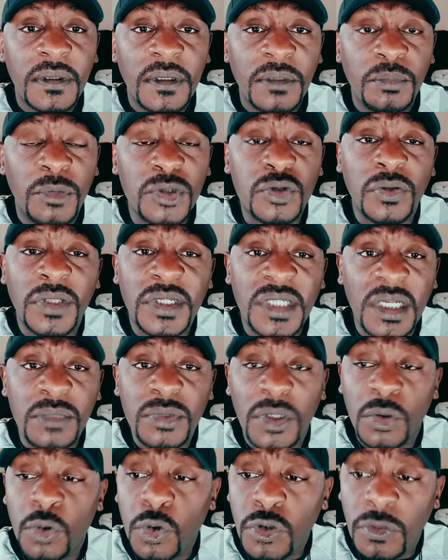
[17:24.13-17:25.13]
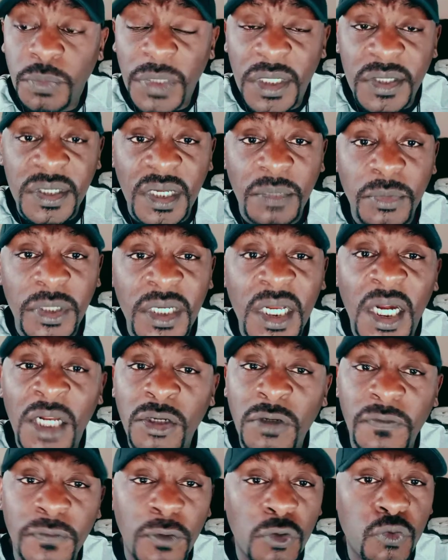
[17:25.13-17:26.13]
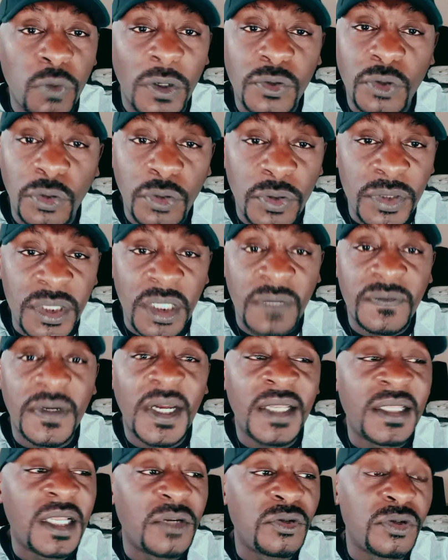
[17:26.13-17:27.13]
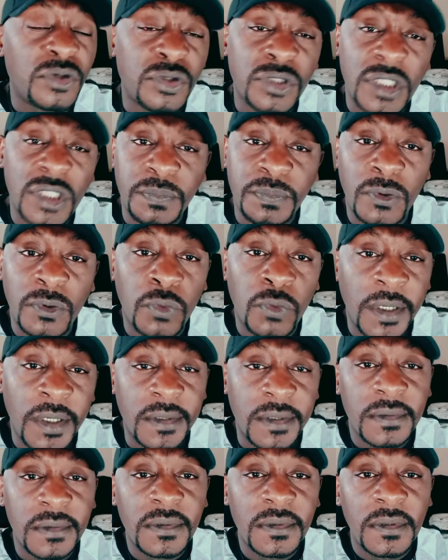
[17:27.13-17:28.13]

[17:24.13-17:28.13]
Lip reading: Most of the times you're going to meet somebody and you've not worked on yourself, and that relationship will work.